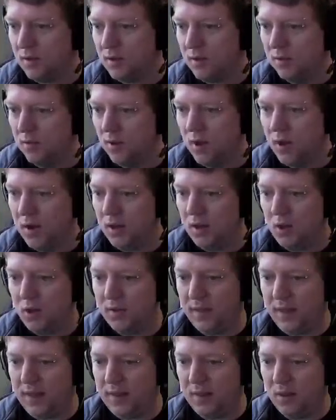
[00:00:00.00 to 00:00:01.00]
Right
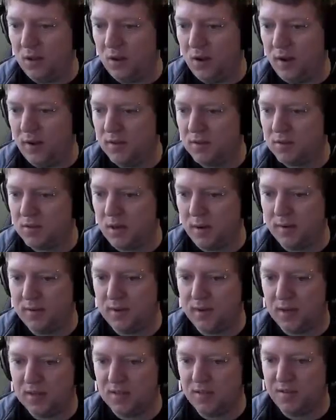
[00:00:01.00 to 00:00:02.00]
along that line, so it
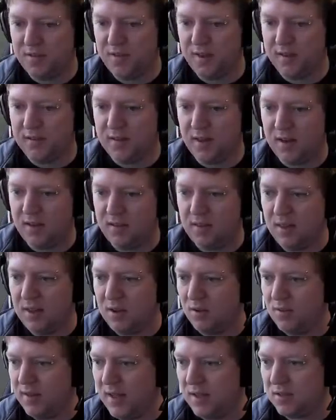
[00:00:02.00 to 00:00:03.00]
doesn't affect anything
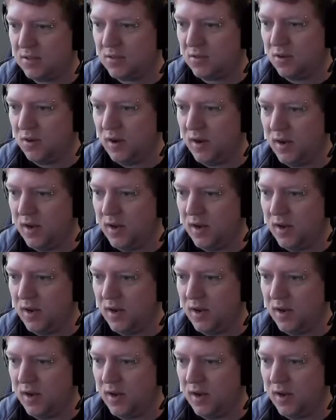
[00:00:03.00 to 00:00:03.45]
on that side.